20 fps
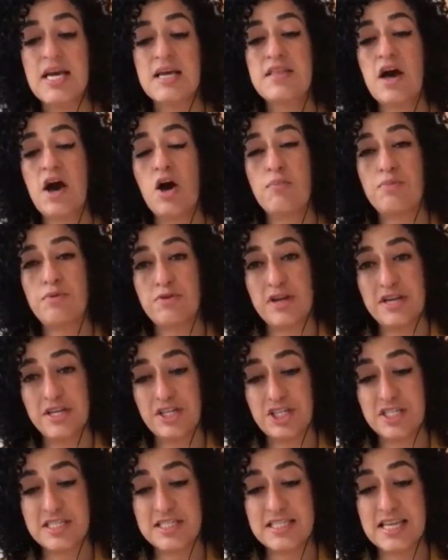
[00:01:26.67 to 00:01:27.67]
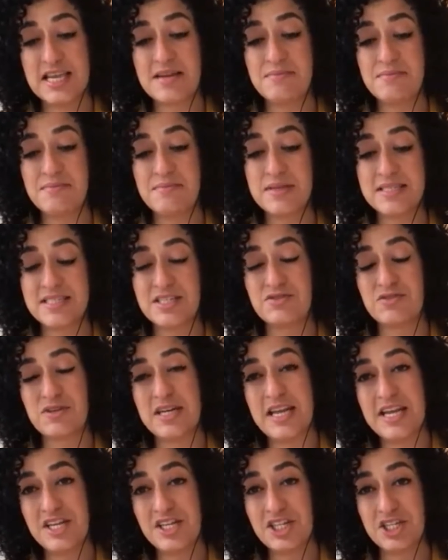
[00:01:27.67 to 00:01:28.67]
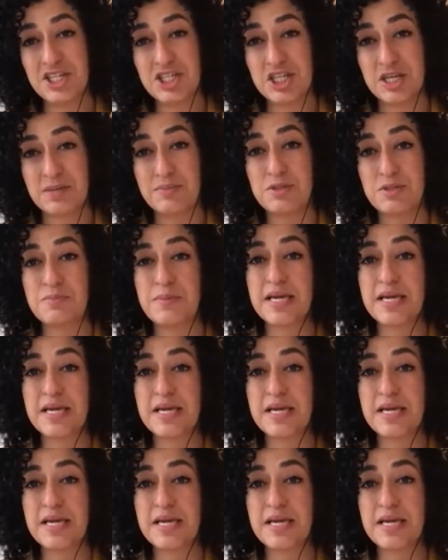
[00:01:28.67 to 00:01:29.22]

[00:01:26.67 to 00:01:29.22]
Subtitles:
their operations and business relationships,